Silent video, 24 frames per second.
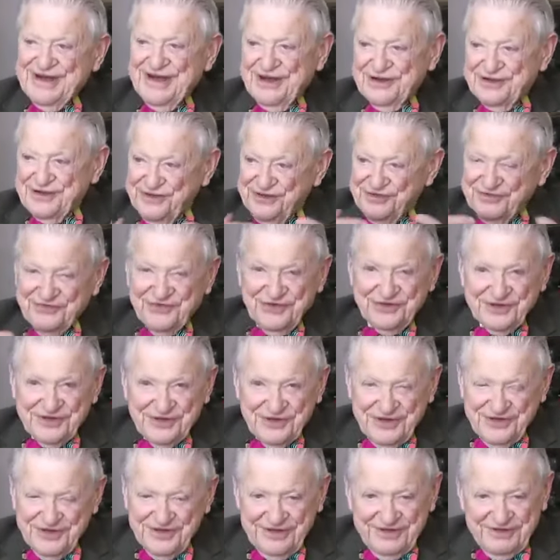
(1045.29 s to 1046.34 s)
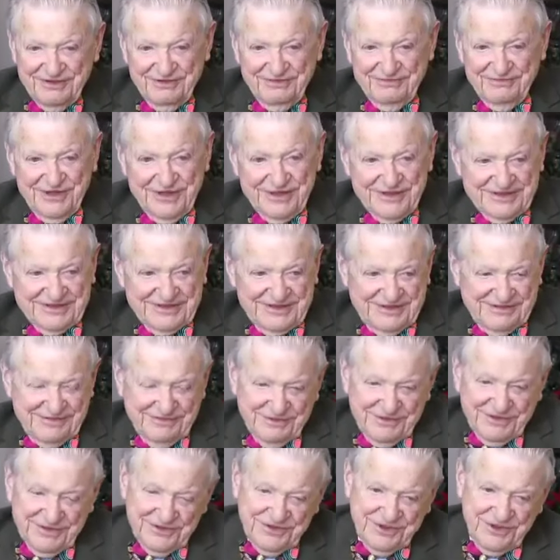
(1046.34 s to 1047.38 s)
how do you fit it in? Well,
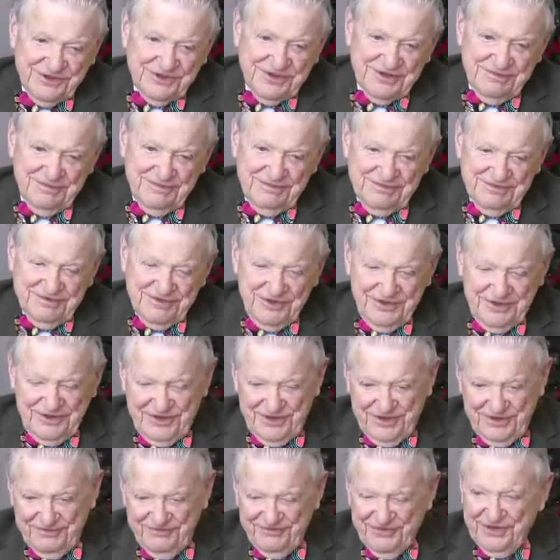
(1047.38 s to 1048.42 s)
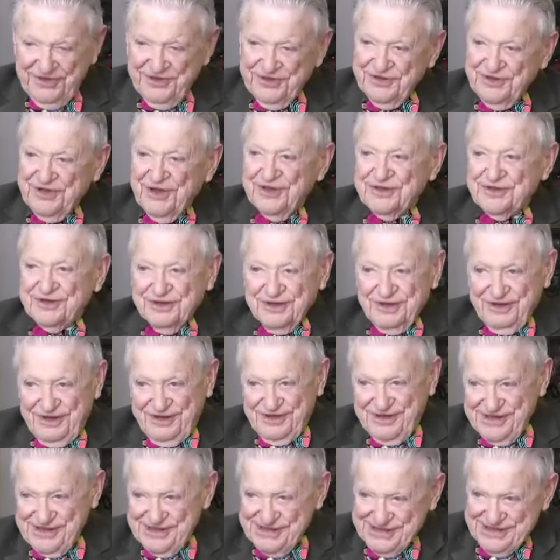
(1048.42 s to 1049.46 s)
we'll just invent
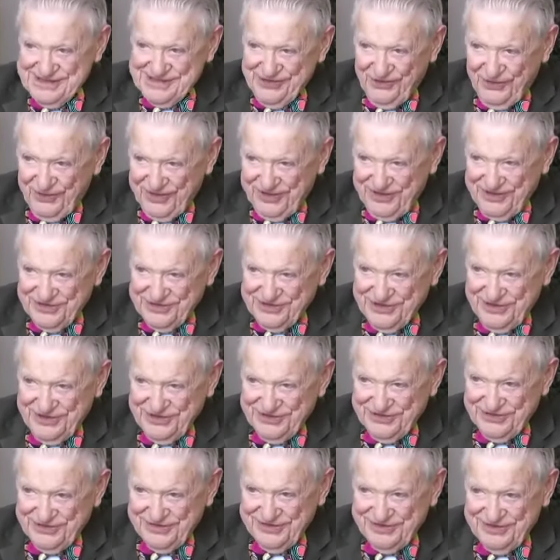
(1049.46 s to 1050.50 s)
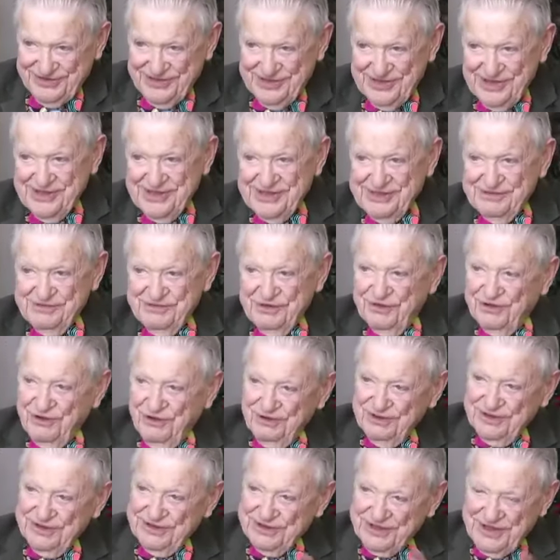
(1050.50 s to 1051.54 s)
another organization. We'll
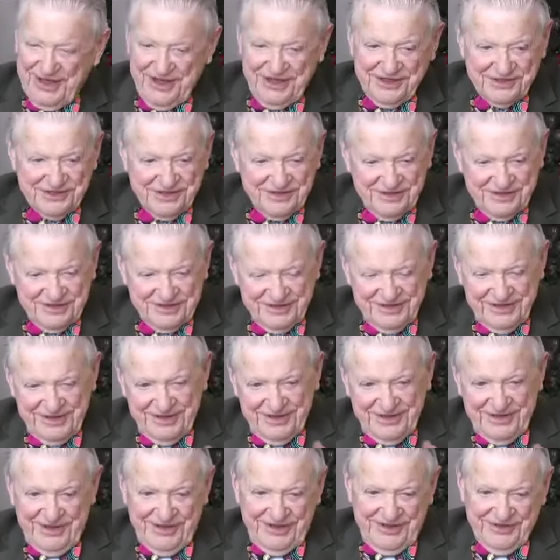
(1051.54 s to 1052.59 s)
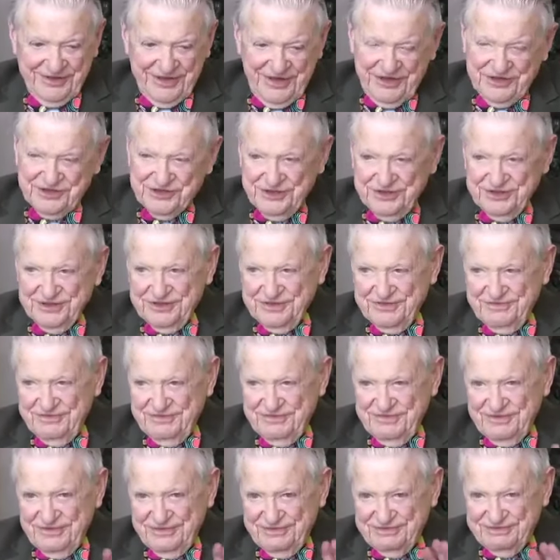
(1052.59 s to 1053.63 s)
call it NASA,
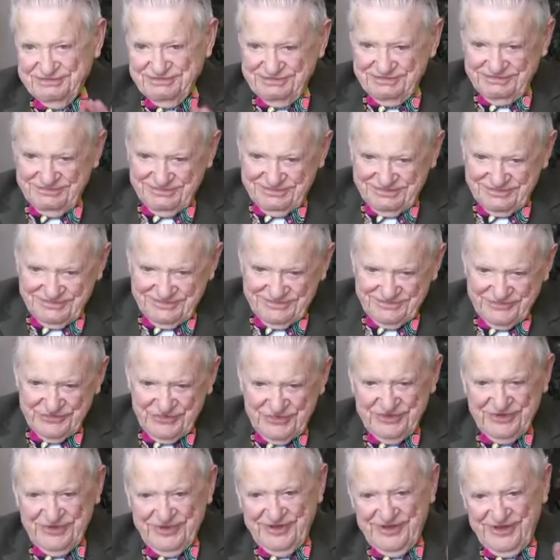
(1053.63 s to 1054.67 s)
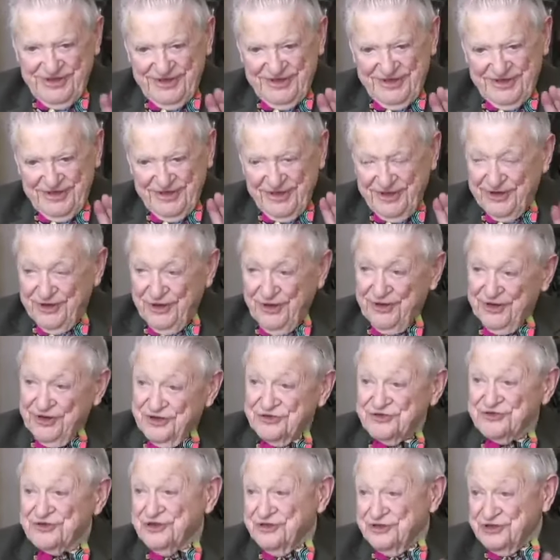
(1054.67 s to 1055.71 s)
National uh,
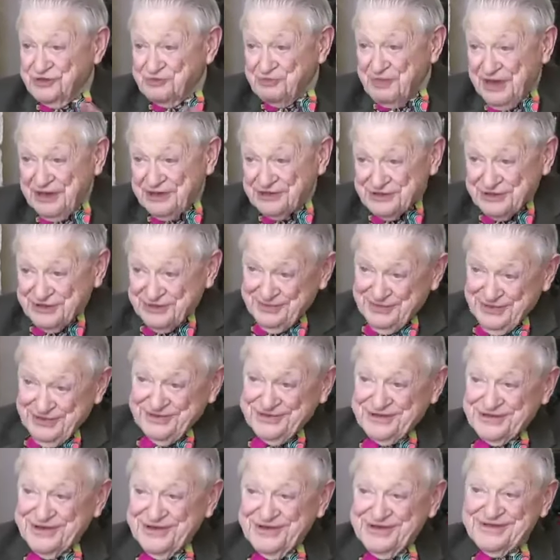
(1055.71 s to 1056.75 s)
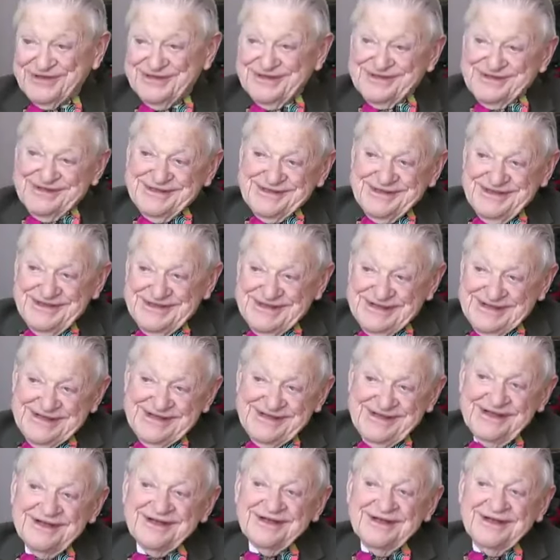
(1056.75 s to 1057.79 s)
Aeronautics and Space Administration.
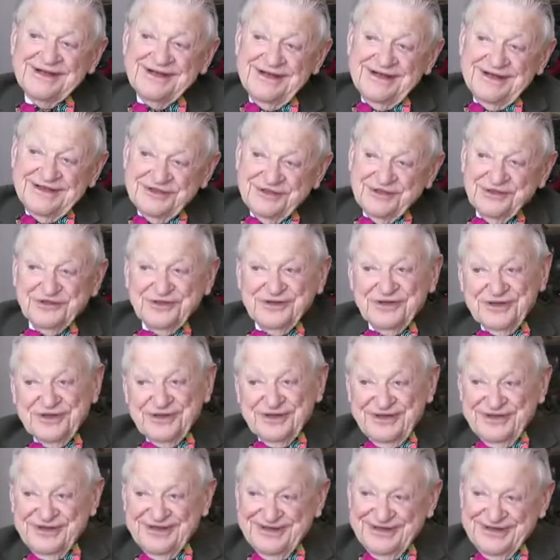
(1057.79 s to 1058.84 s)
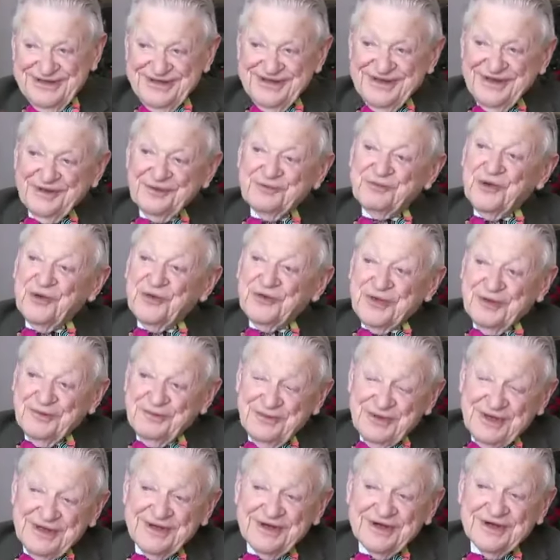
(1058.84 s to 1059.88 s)
I see. So they get both
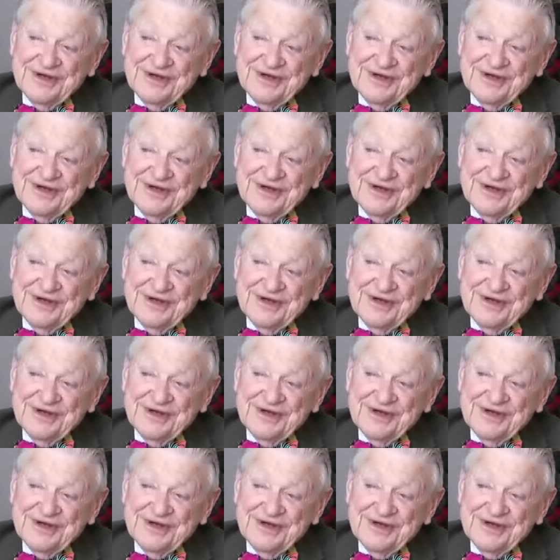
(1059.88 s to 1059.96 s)
but, of them in